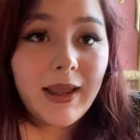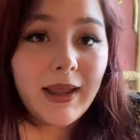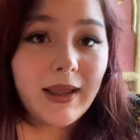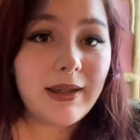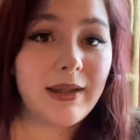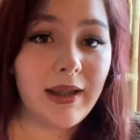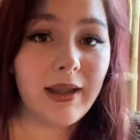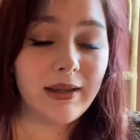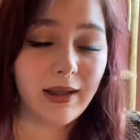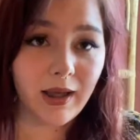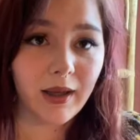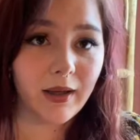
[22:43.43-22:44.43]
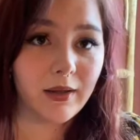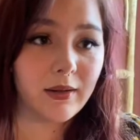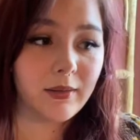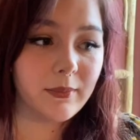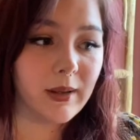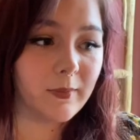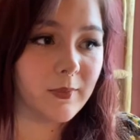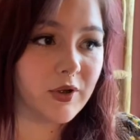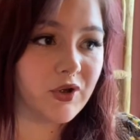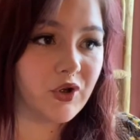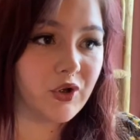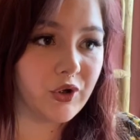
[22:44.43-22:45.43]
And yeah, I'm
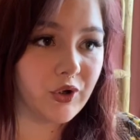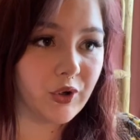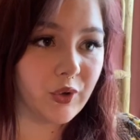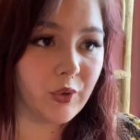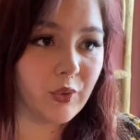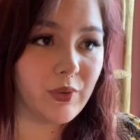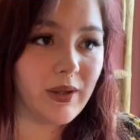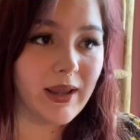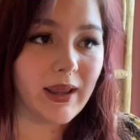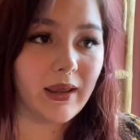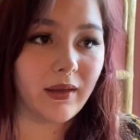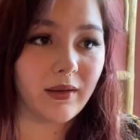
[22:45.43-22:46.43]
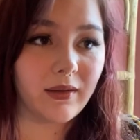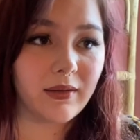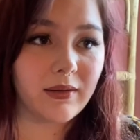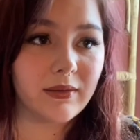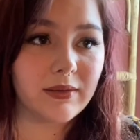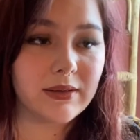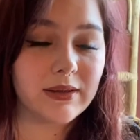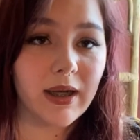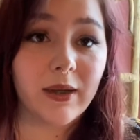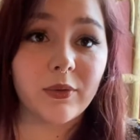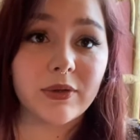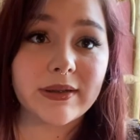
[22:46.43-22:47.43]
gonna go, and
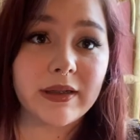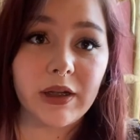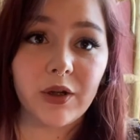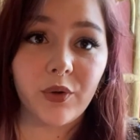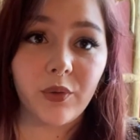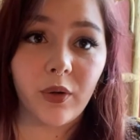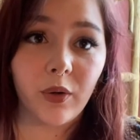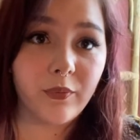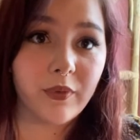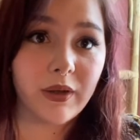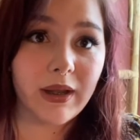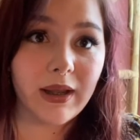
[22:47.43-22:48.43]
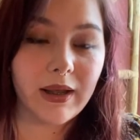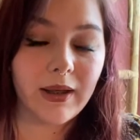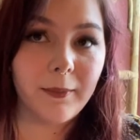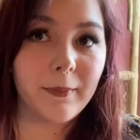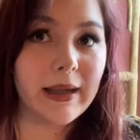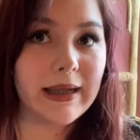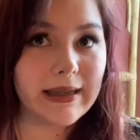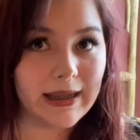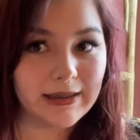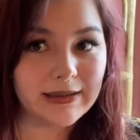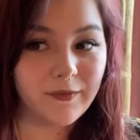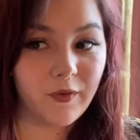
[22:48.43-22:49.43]
I will see you hopefully in my
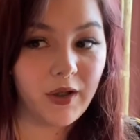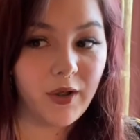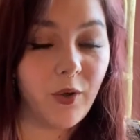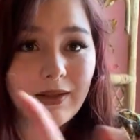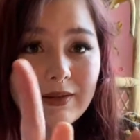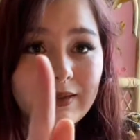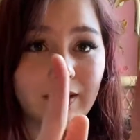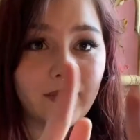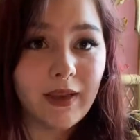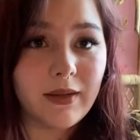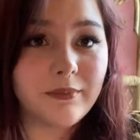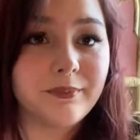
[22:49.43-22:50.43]
next video. See you then.